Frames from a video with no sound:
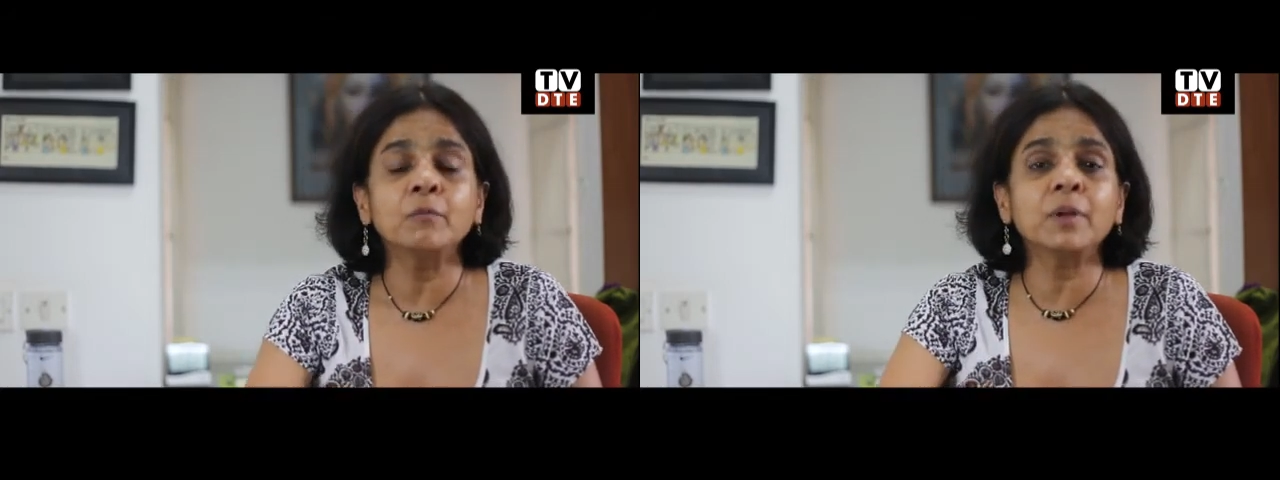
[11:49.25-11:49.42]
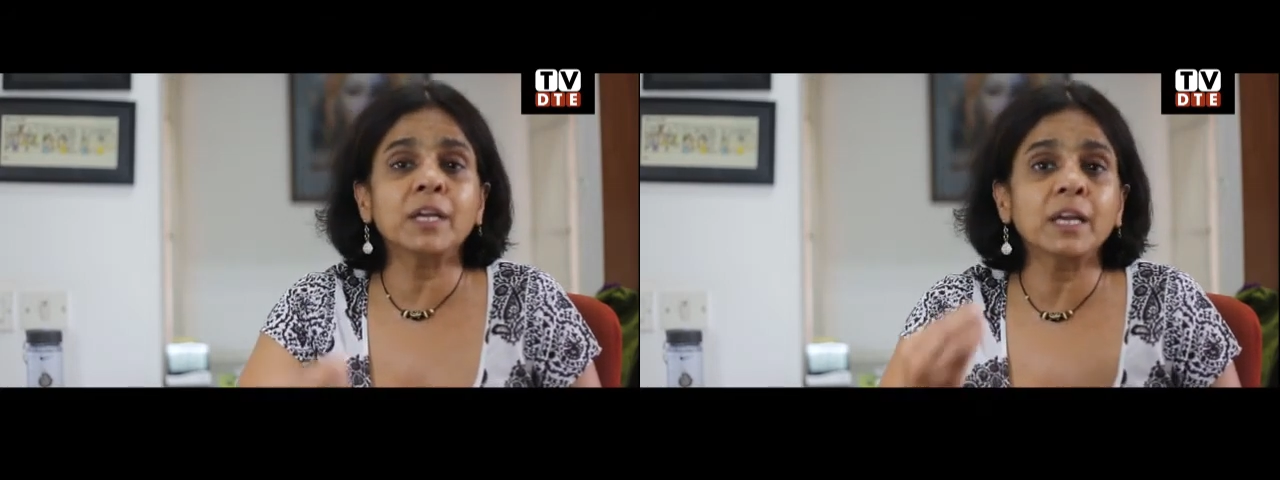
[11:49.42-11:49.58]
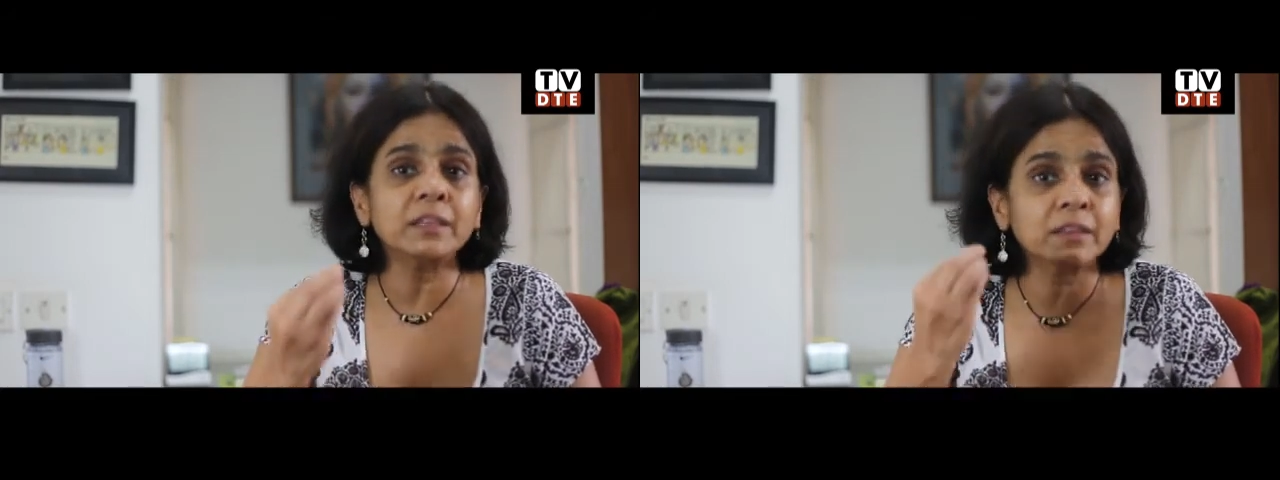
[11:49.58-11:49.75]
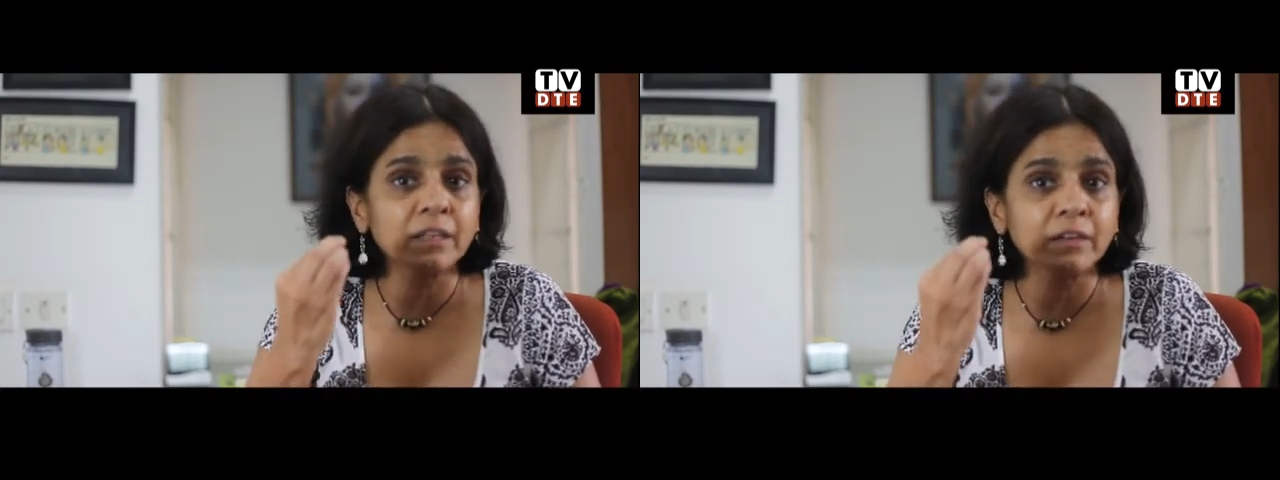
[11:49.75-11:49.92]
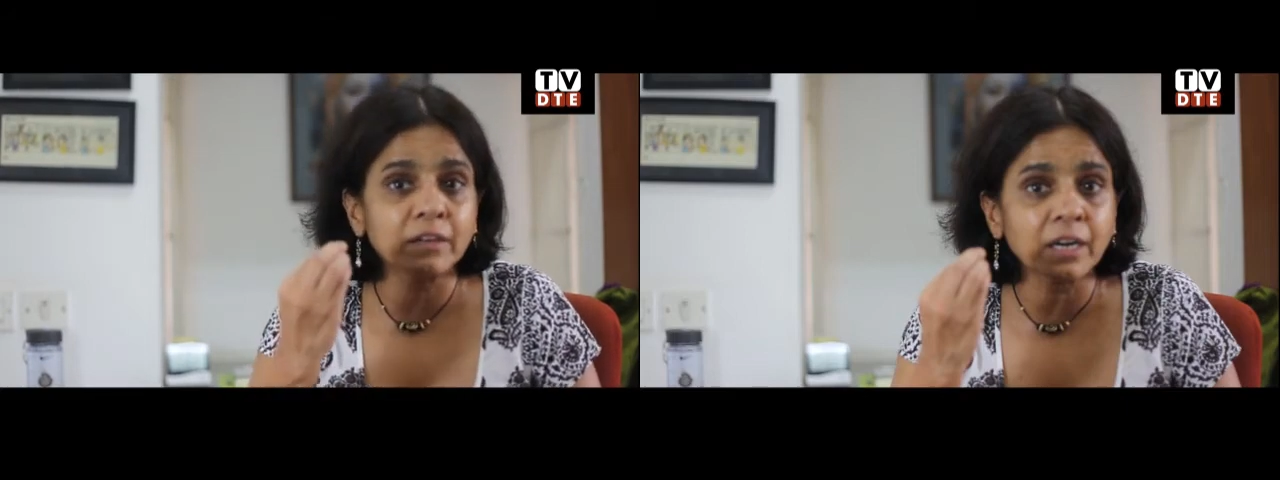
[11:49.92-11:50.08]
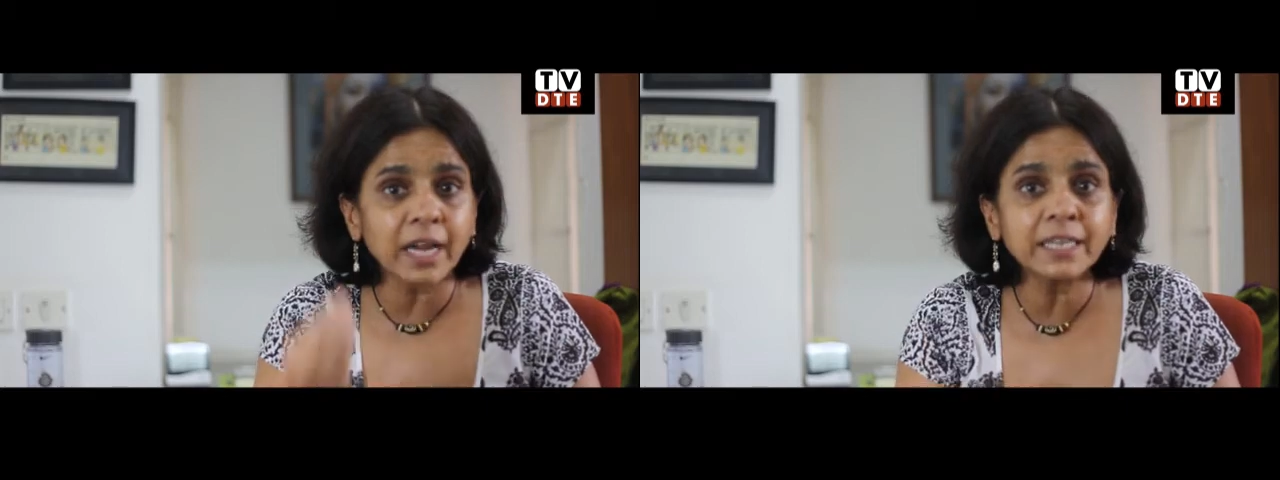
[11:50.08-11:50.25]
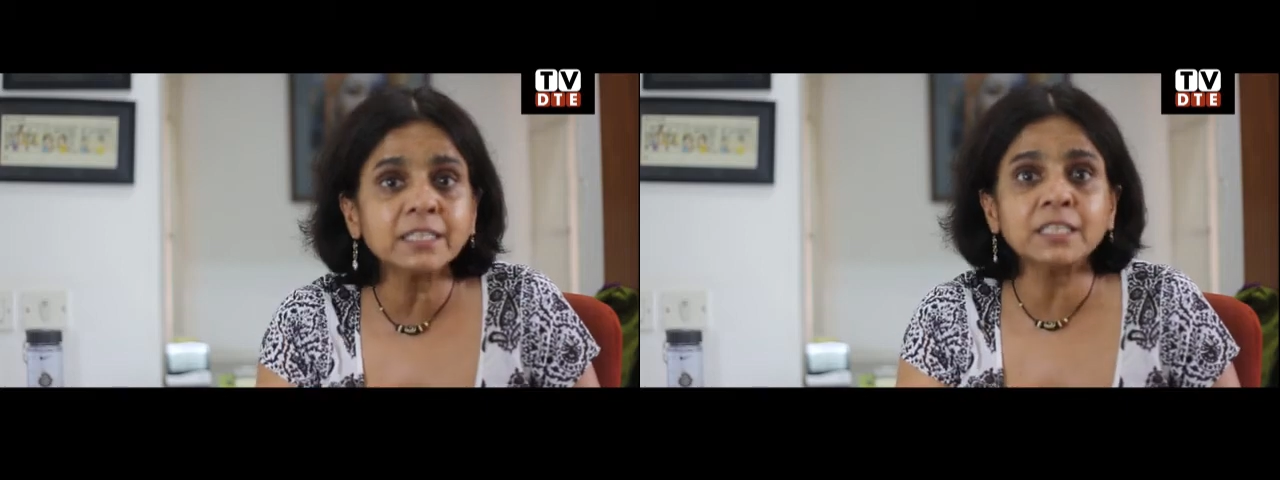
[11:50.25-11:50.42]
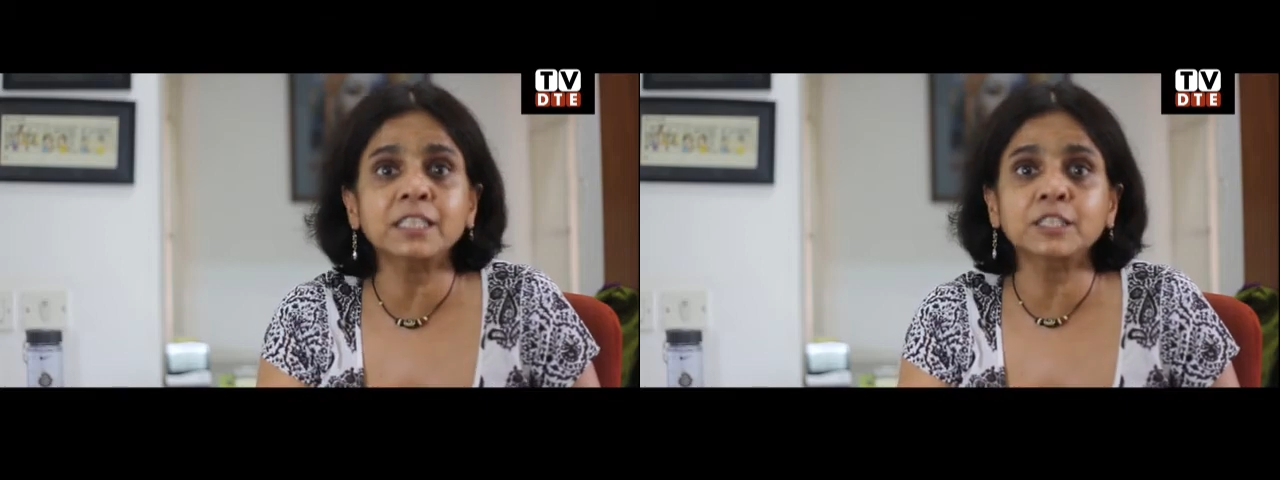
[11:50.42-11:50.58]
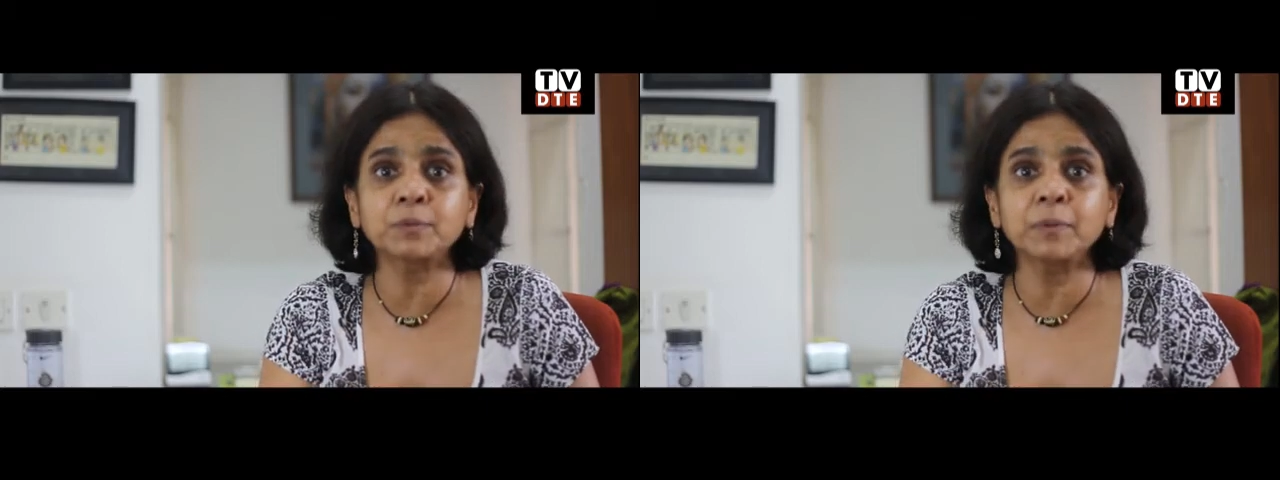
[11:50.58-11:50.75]
we get the right
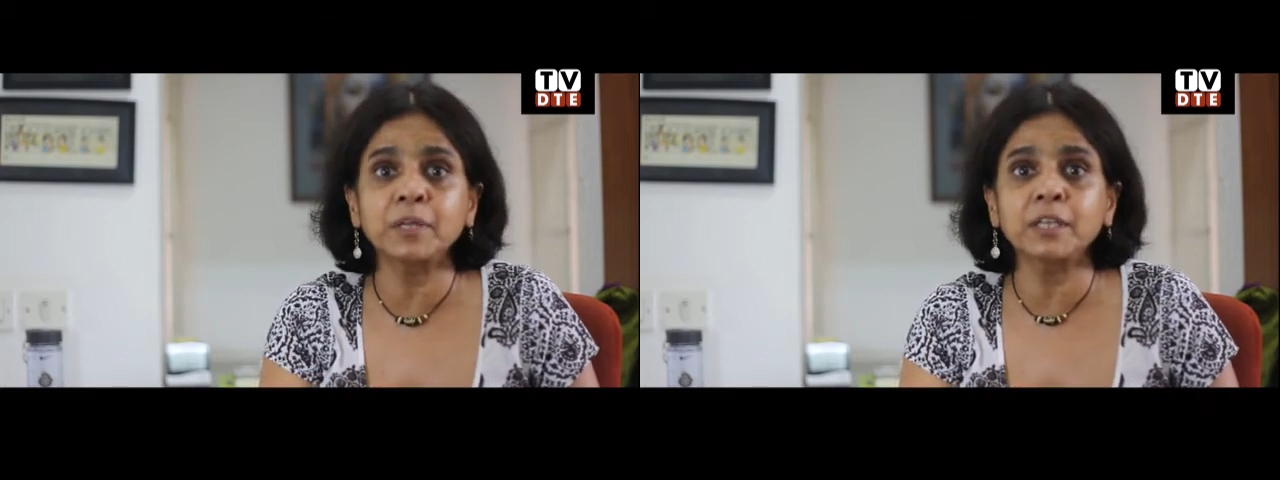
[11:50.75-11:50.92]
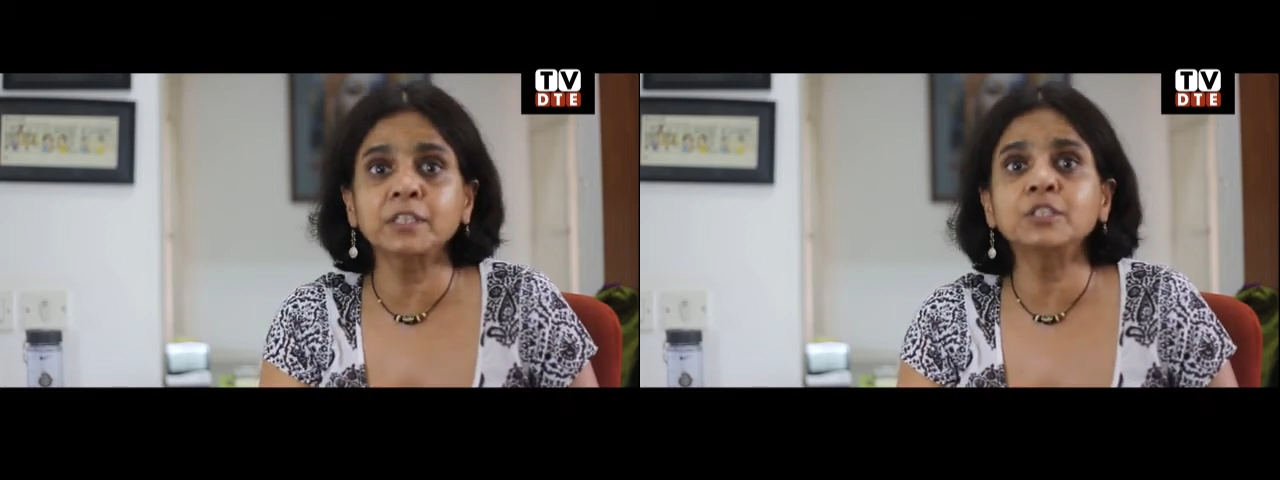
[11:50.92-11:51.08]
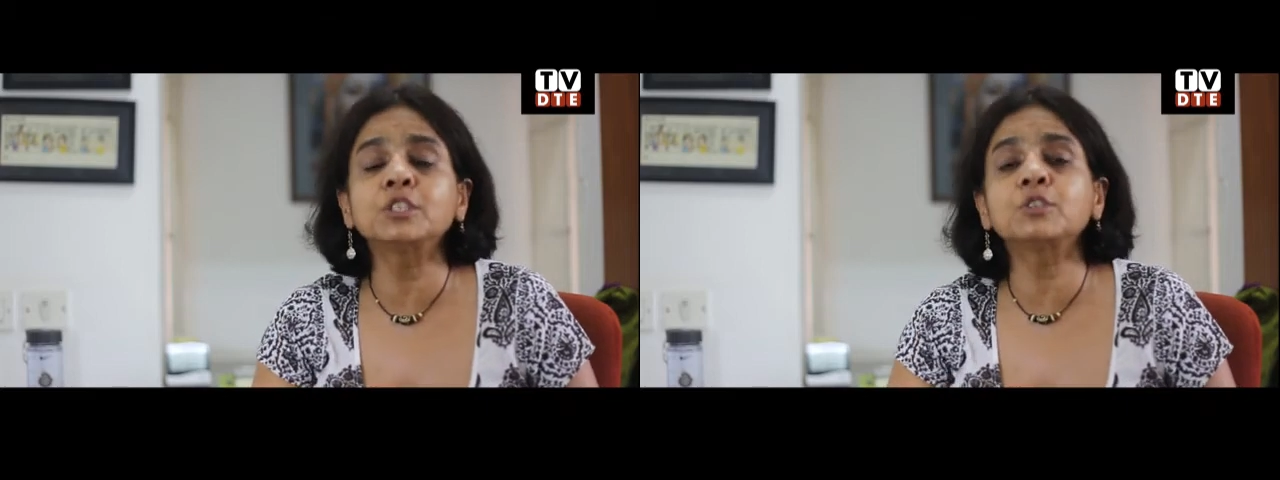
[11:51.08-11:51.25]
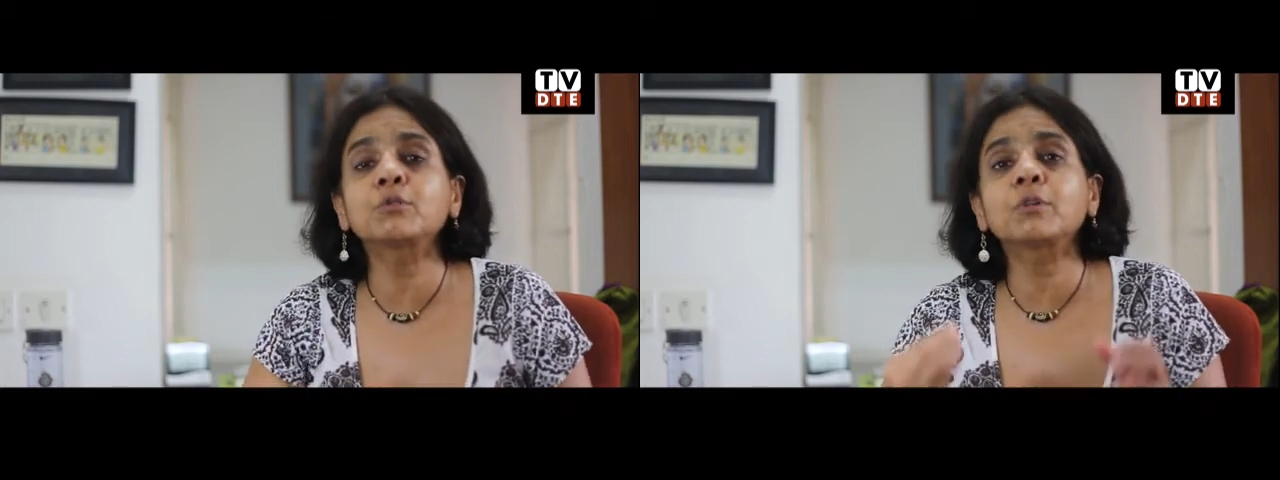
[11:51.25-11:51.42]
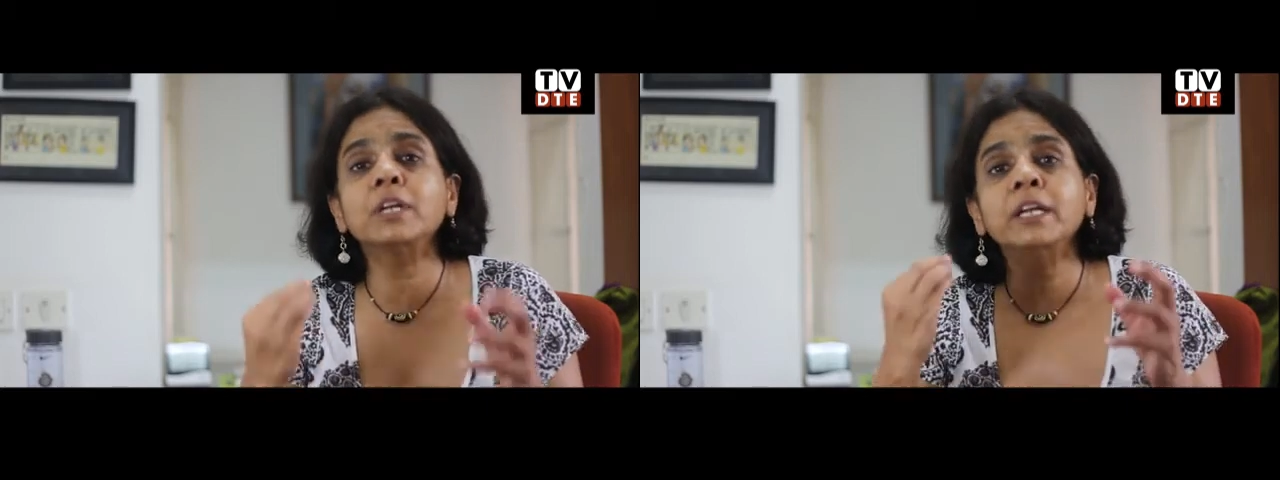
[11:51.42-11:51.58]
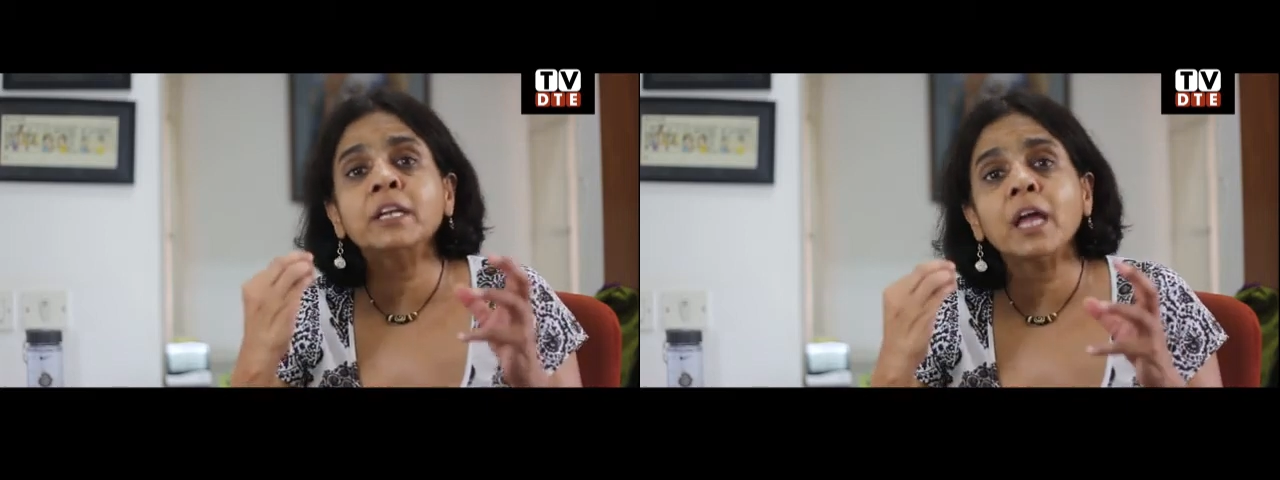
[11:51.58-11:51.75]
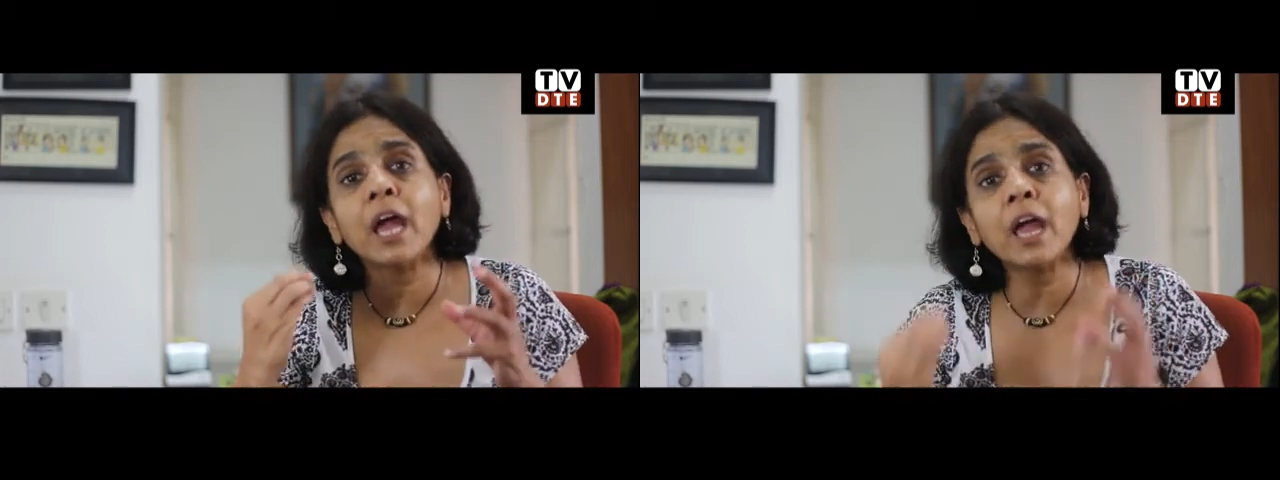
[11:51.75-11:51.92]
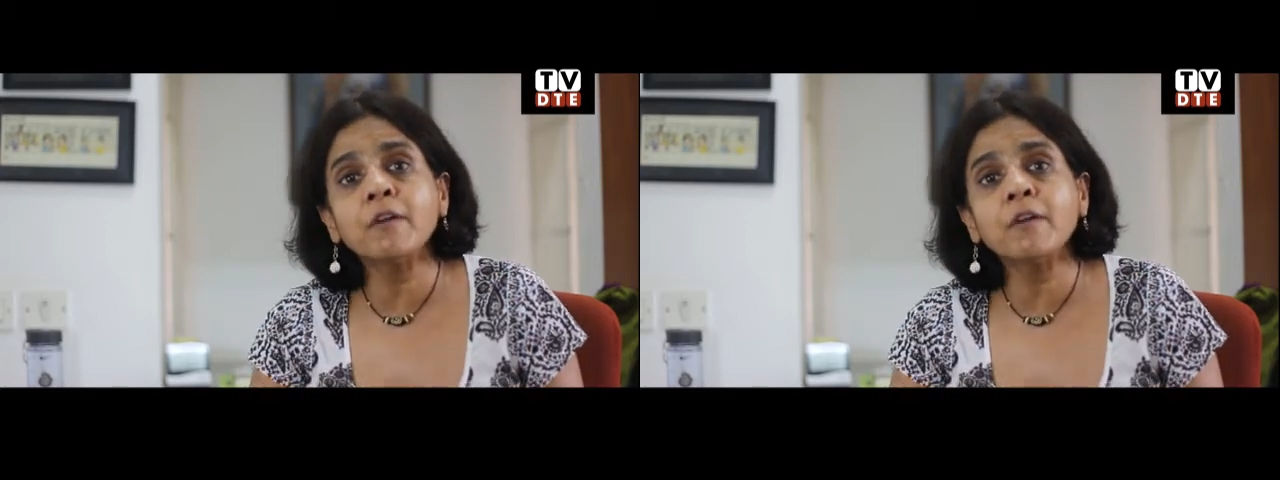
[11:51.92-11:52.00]
experience to clean